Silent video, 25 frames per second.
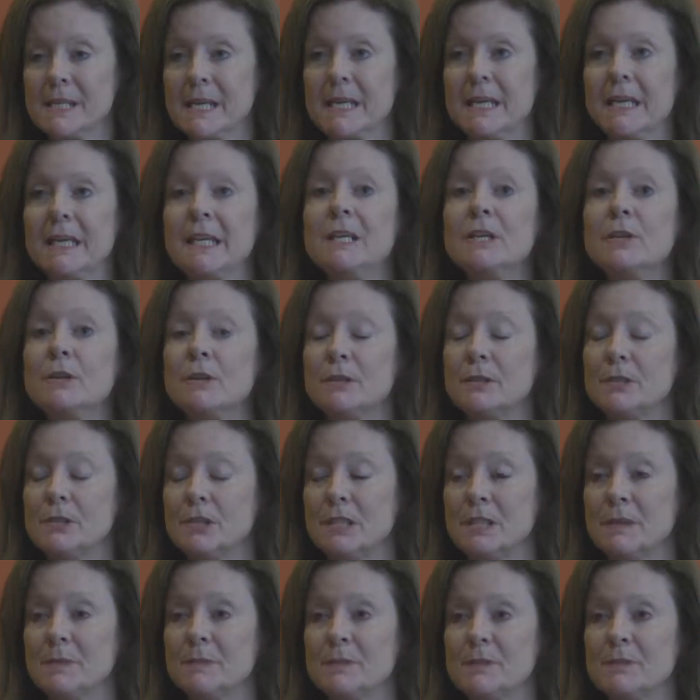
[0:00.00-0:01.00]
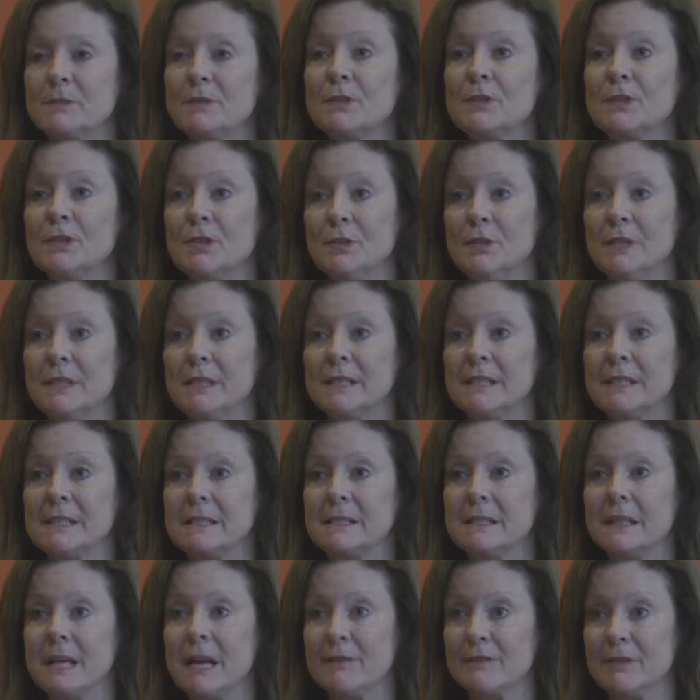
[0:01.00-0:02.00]
and internships for
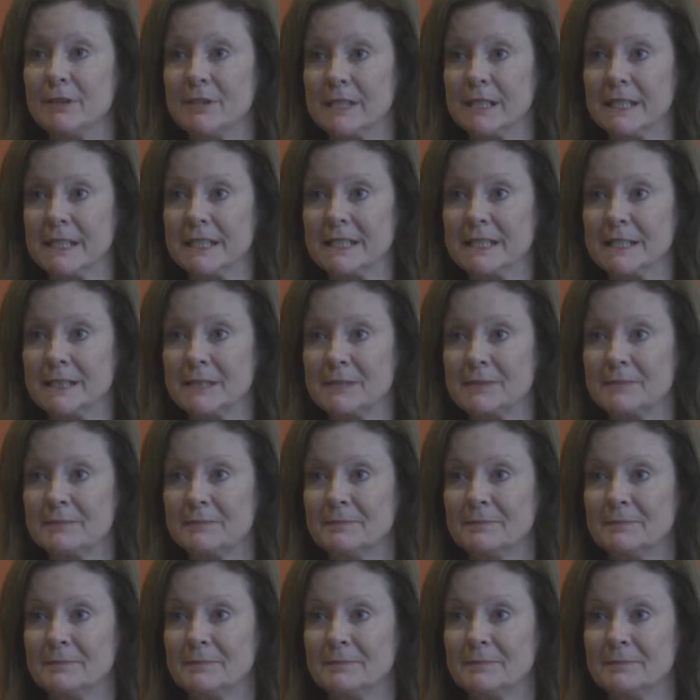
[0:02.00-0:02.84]
students ever since.